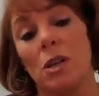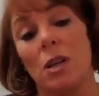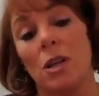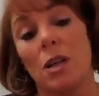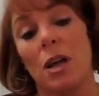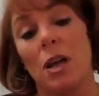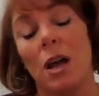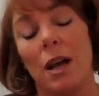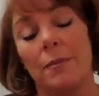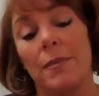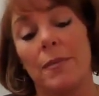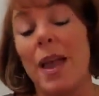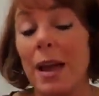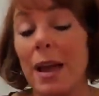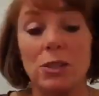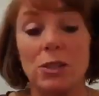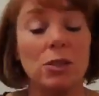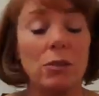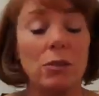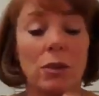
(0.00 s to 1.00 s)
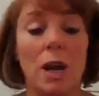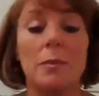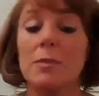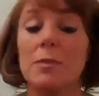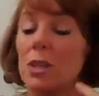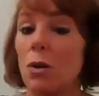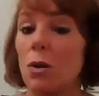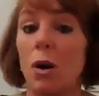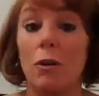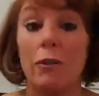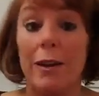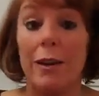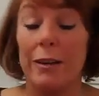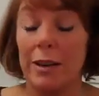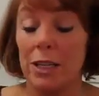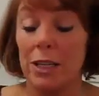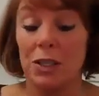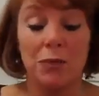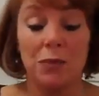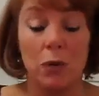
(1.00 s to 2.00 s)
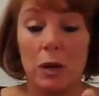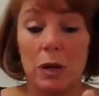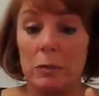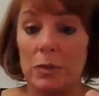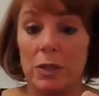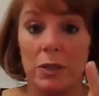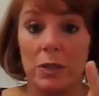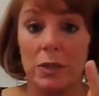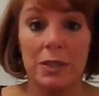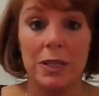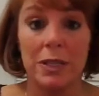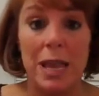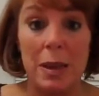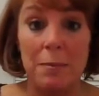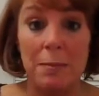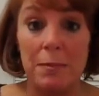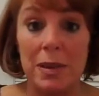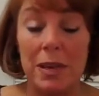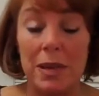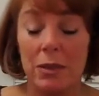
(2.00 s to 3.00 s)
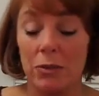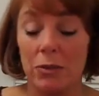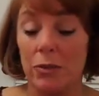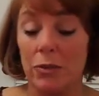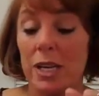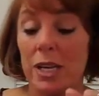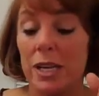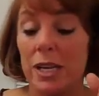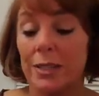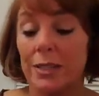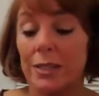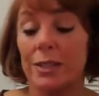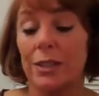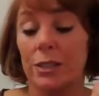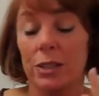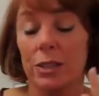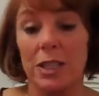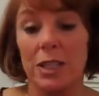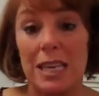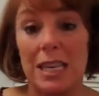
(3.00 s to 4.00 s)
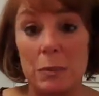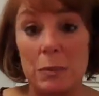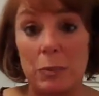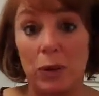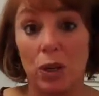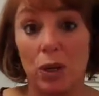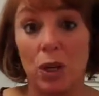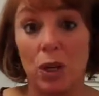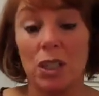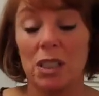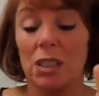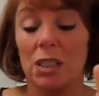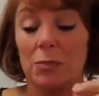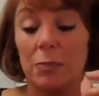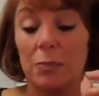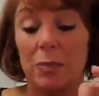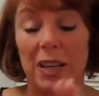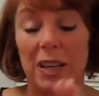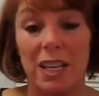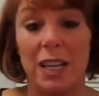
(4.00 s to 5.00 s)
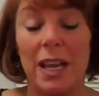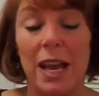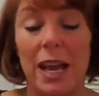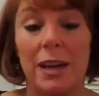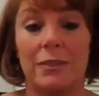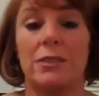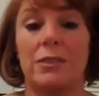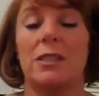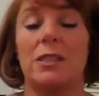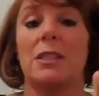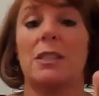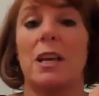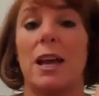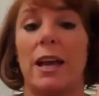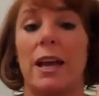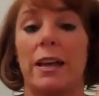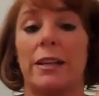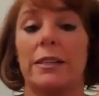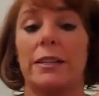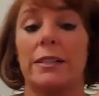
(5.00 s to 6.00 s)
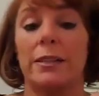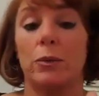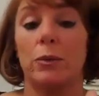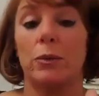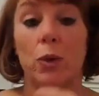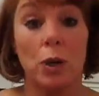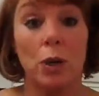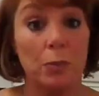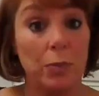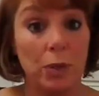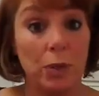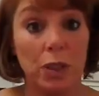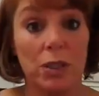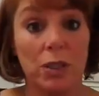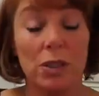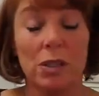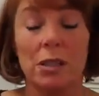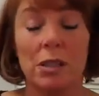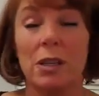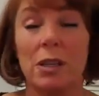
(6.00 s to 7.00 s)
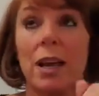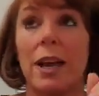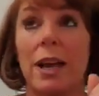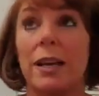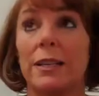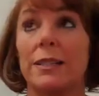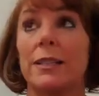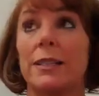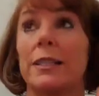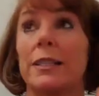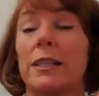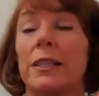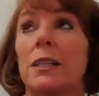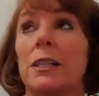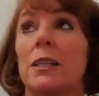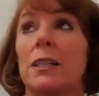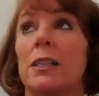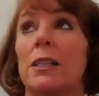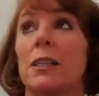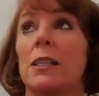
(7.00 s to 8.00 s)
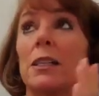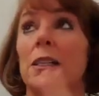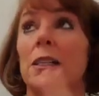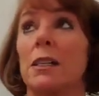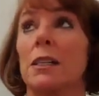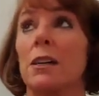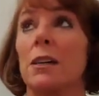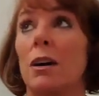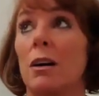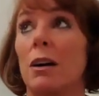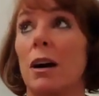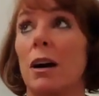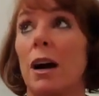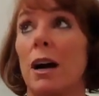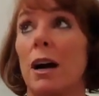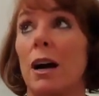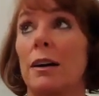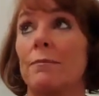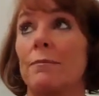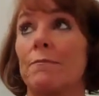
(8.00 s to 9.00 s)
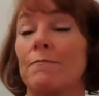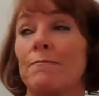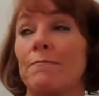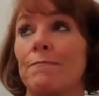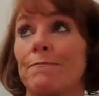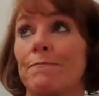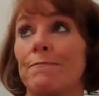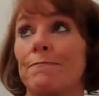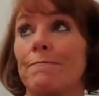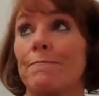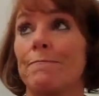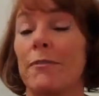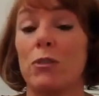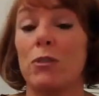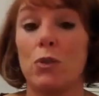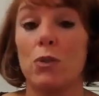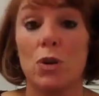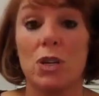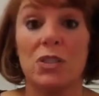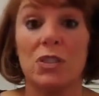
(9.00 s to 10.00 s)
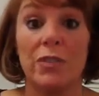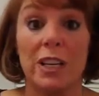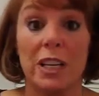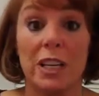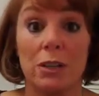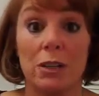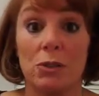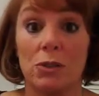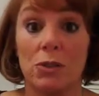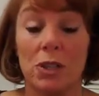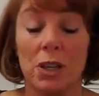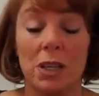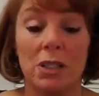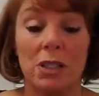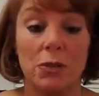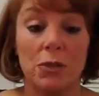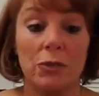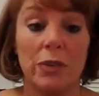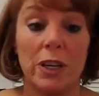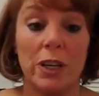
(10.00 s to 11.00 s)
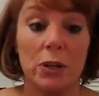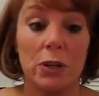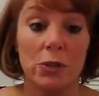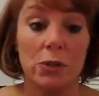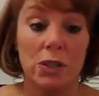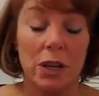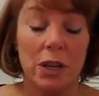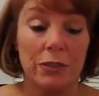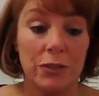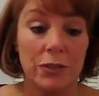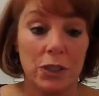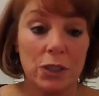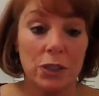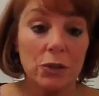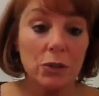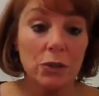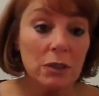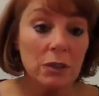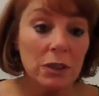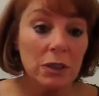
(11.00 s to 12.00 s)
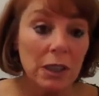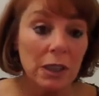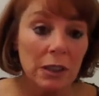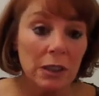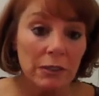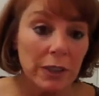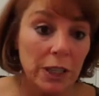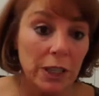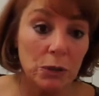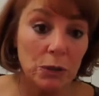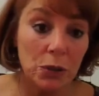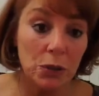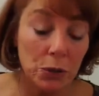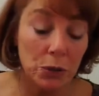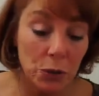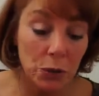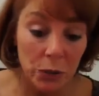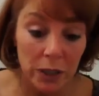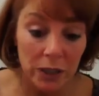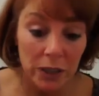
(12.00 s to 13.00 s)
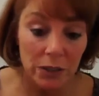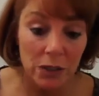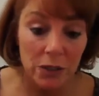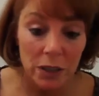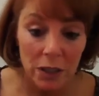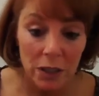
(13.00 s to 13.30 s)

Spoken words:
So it comes in all various forms. There's MP3s, there's ebooks, PDFs, and workbooks, and of course videos, tons of video stuff too, video tutorials.